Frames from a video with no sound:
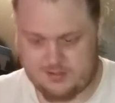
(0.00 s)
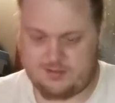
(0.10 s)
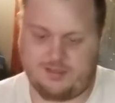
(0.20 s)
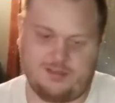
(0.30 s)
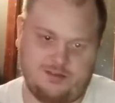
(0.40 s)

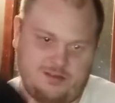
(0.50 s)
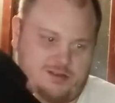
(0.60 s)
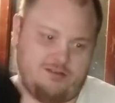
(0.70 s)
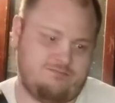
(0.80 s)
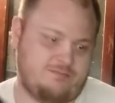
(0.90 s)
These
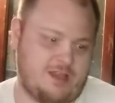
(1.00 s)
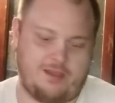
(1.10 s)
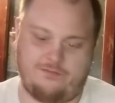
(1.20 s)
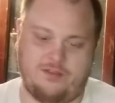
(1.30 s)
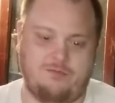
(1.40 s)
are like
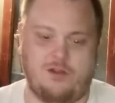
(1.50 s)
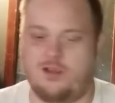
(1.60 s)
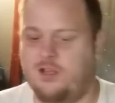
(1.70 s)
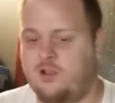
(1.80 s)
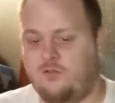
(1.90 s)
flea
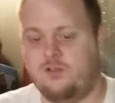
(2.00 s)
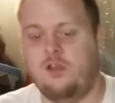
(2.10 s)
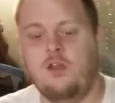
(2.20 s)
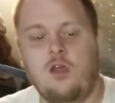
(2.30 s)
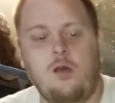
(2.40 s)
market shoes.
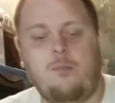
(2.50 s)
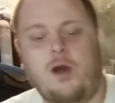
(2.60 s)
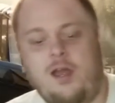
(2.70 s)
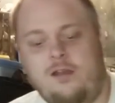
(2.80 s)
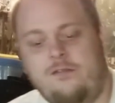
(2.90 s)

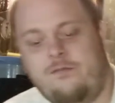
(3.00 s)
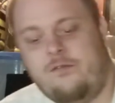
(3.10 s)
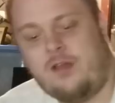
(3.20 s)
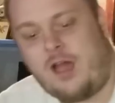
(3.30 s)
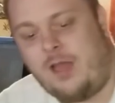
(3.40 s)
But
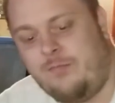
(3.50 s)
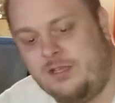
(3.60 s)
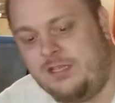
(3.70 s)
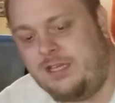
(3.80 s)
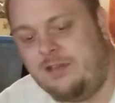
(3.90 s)
I
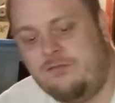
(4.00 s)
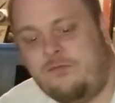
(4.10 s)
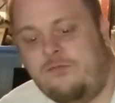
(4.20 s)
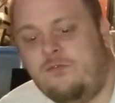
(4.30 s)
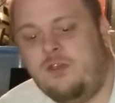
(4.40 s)
believe
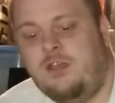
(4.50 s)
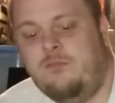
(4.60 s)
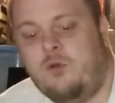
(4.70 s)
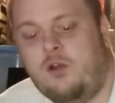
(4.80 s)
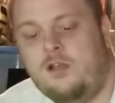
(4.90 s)
he
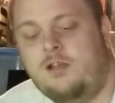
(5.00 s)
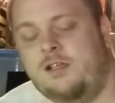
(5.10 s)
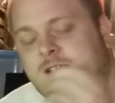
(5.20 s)
bought his